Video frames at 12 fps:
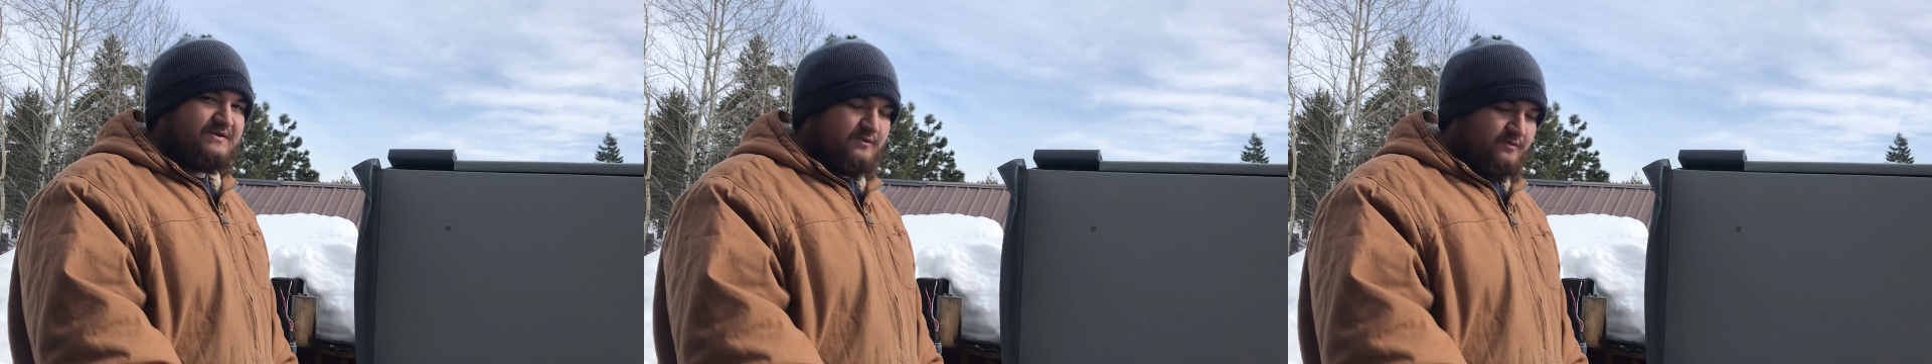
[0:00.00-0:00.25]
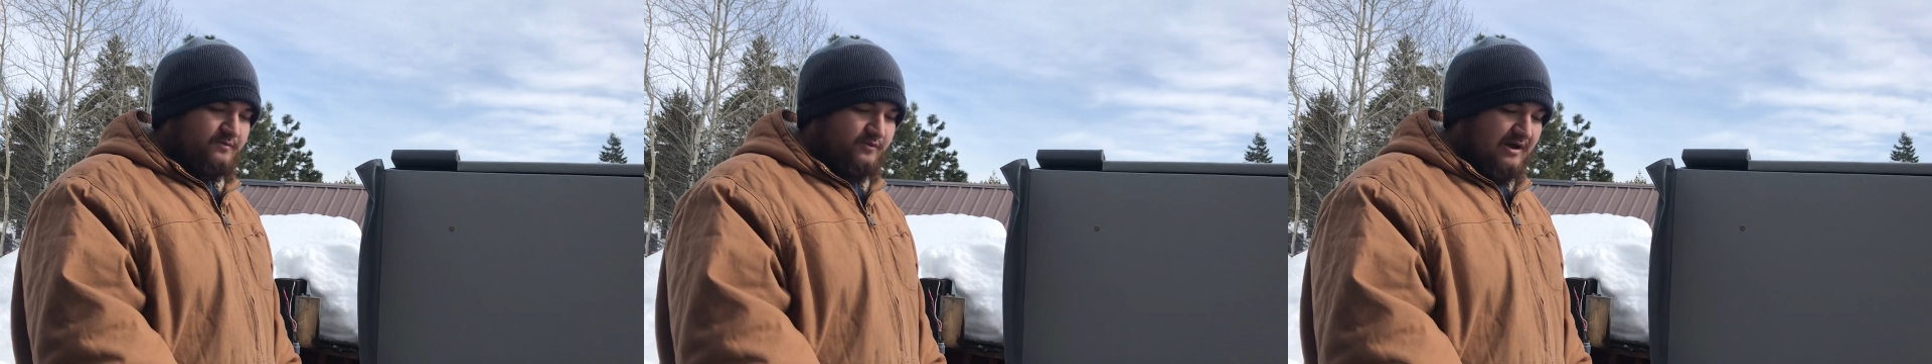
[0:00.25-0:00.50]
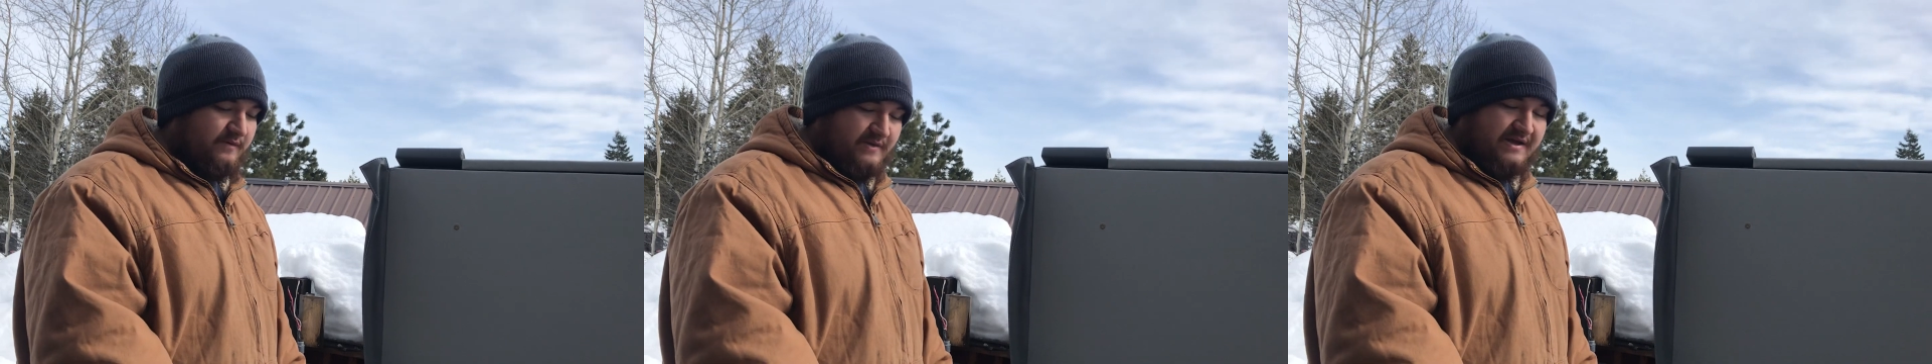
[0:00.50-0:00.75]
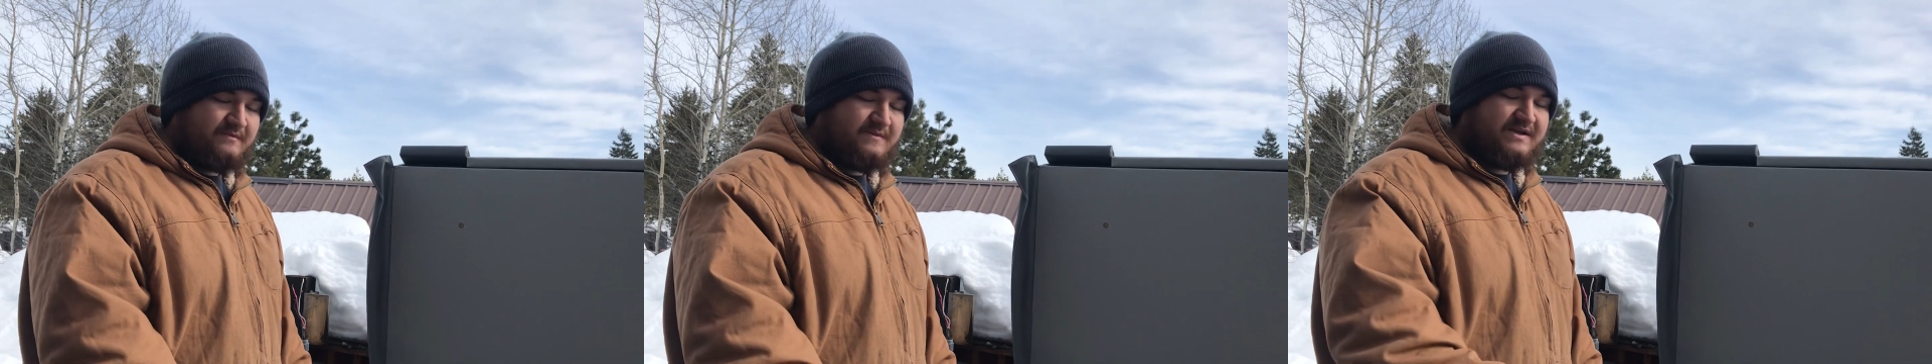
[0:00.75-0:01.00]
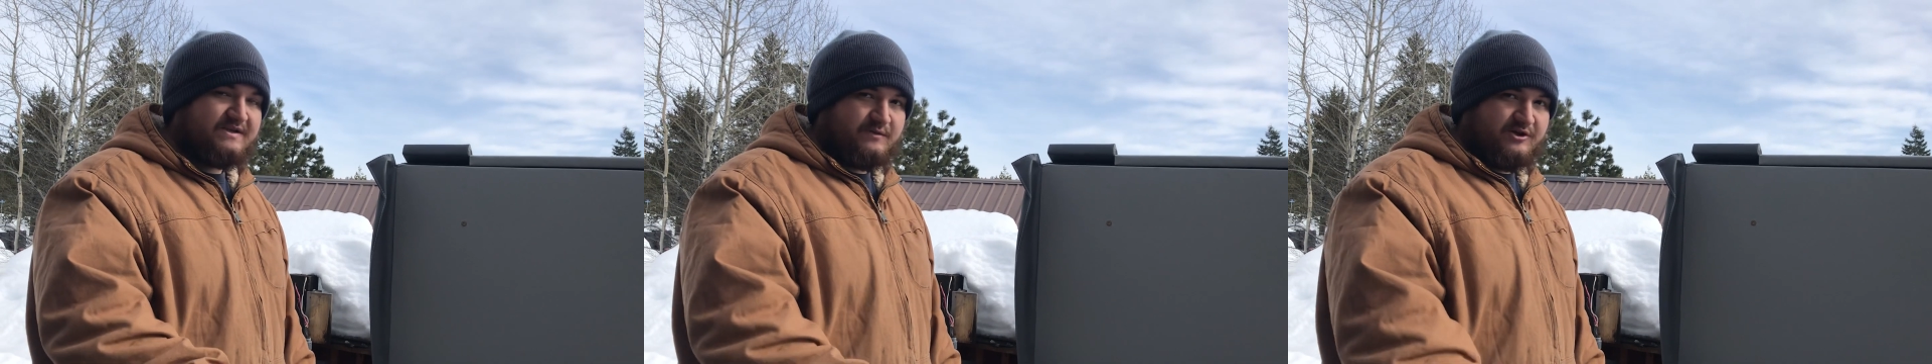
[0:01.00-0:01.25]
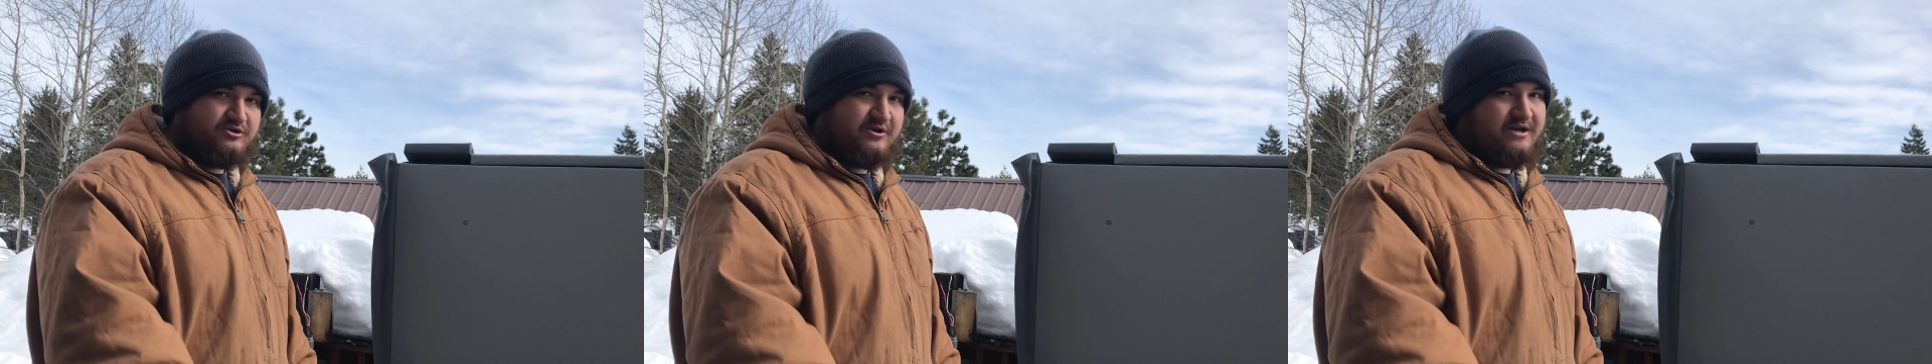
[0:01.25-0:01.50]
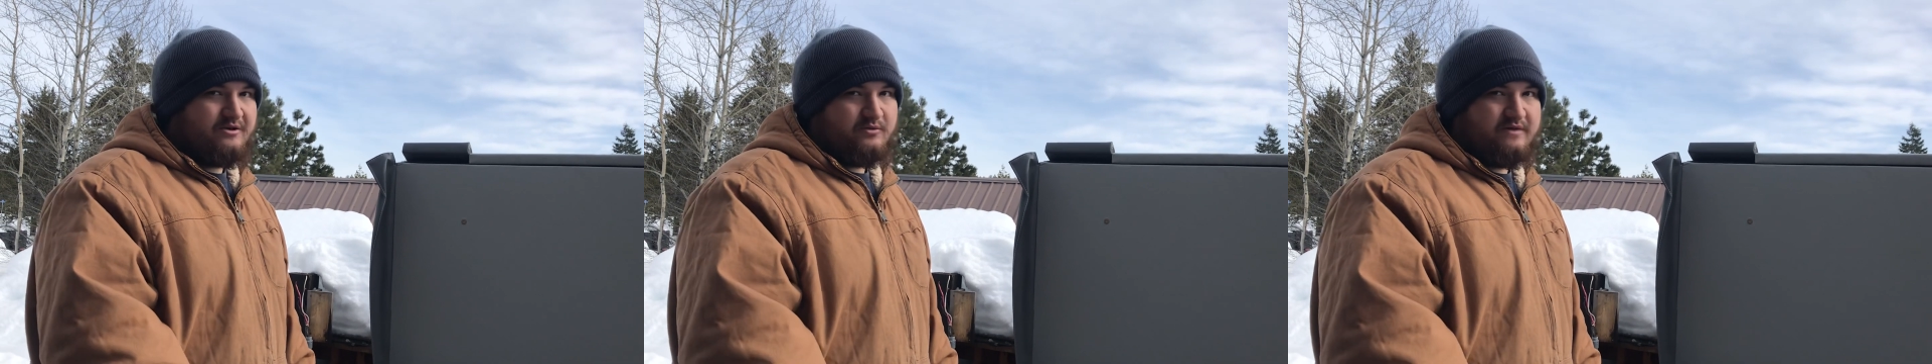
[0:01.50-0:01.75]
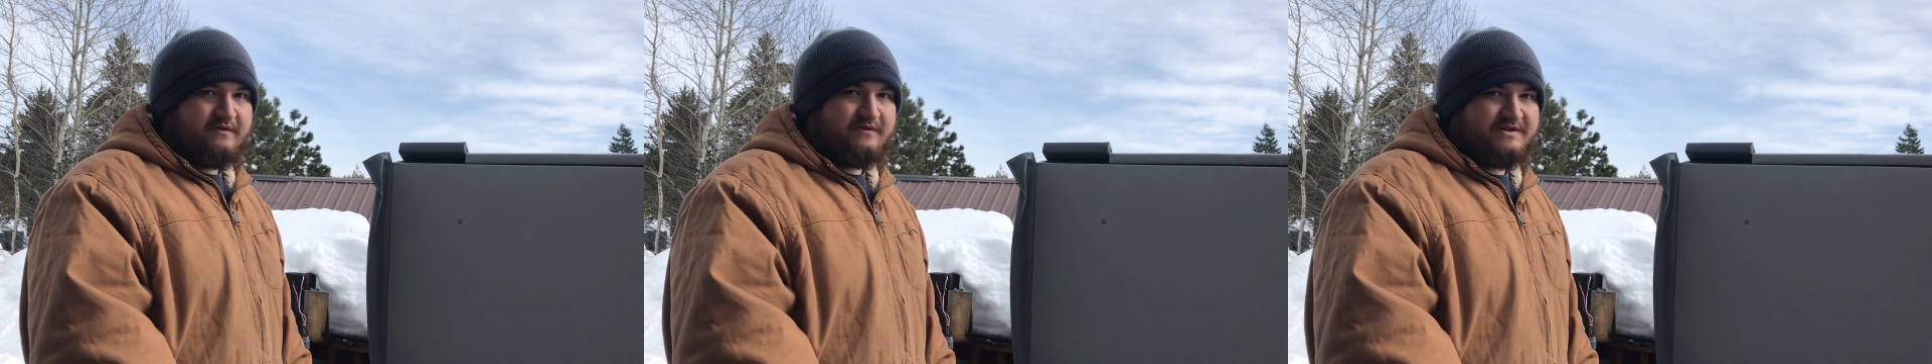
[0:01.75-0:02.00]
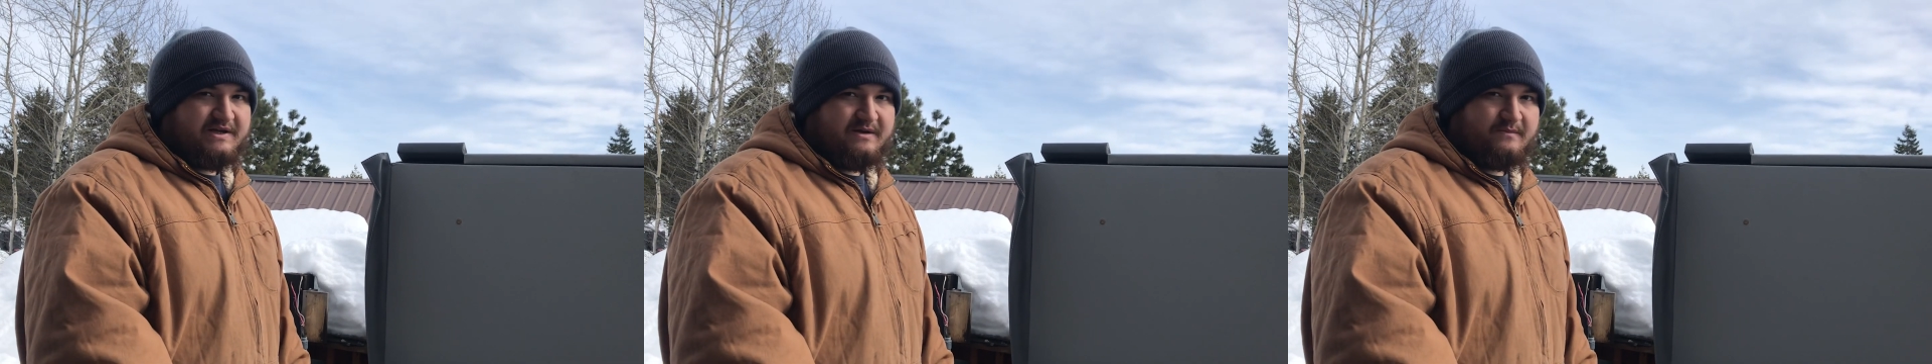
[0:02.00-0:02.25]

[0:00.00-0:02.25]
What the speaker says: will probably be empty is when you drain and refill the tub.